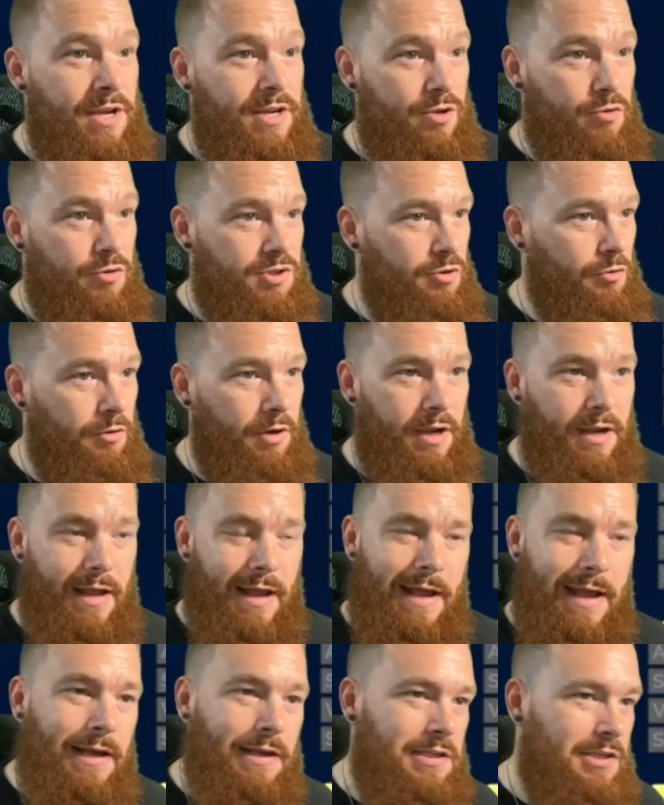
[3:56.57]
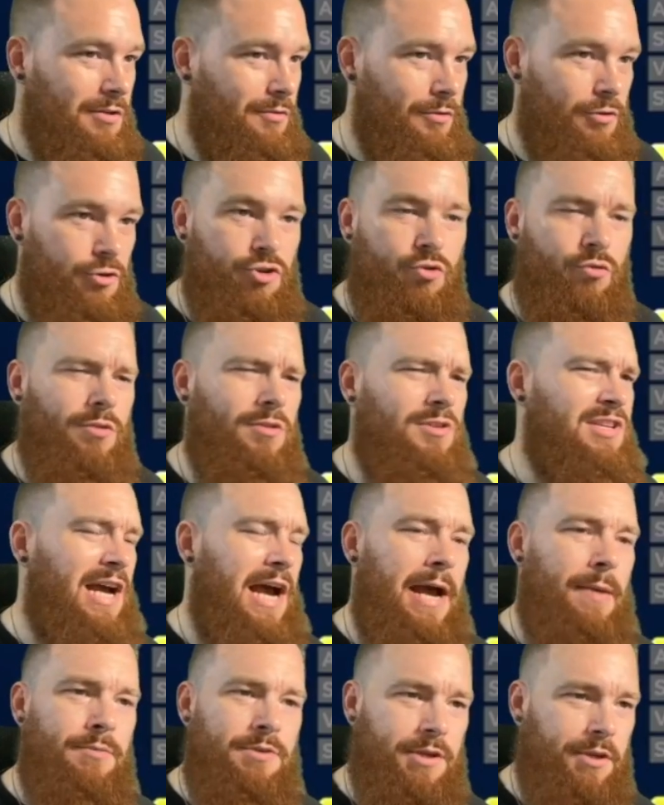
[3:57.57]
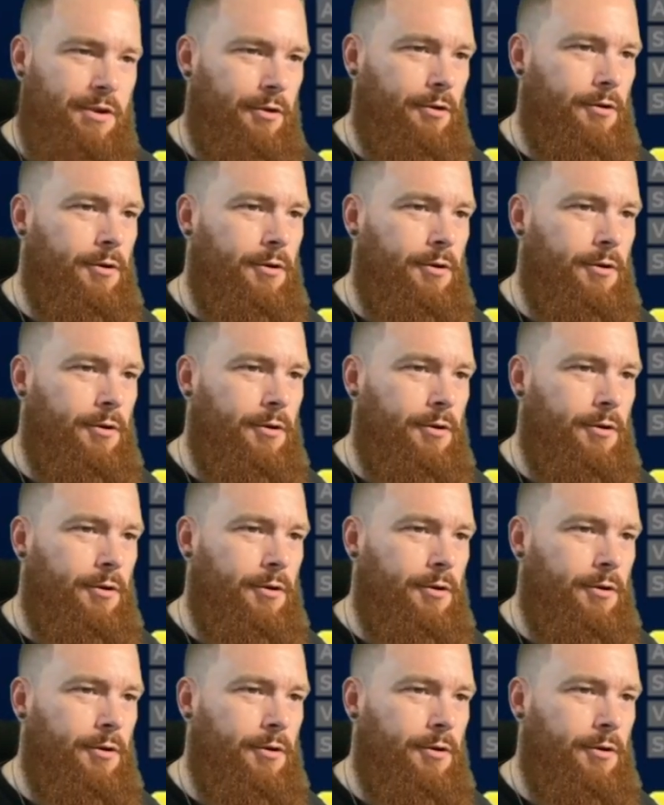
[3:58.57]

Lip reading: You still get excellent shooting, top tier.